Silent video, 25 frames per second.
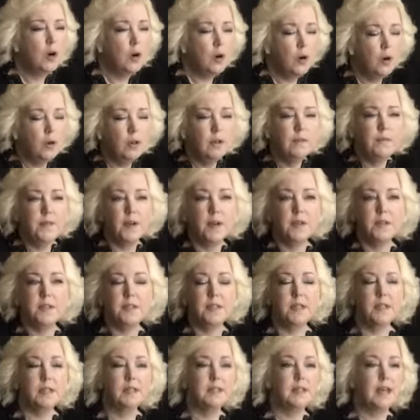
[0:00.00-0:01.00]
All of those
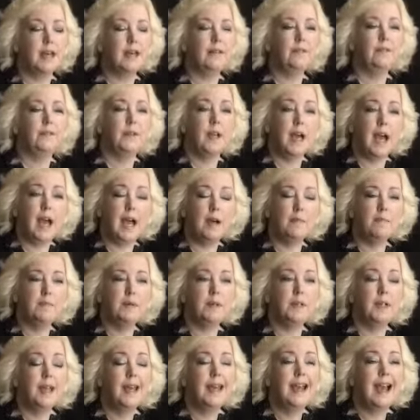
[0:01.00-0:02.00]
things have to
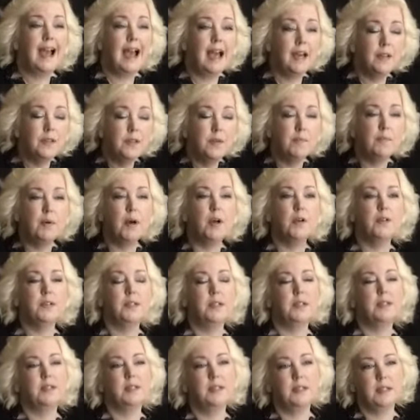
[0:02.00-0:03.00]
happen and the
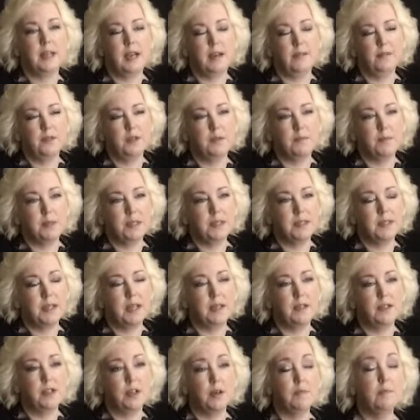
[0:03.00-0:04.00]
processes have to be
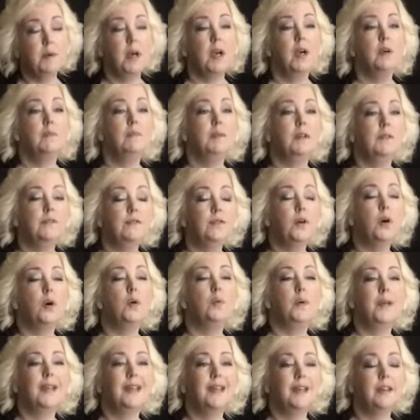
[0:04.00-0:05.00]
set up
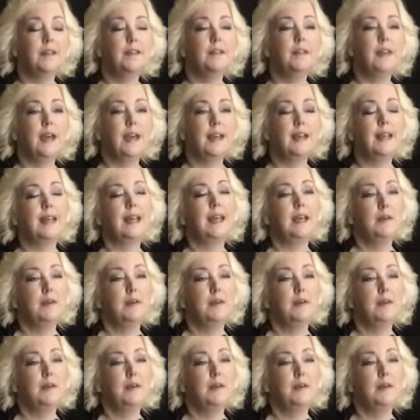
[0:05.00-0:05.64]
before we can then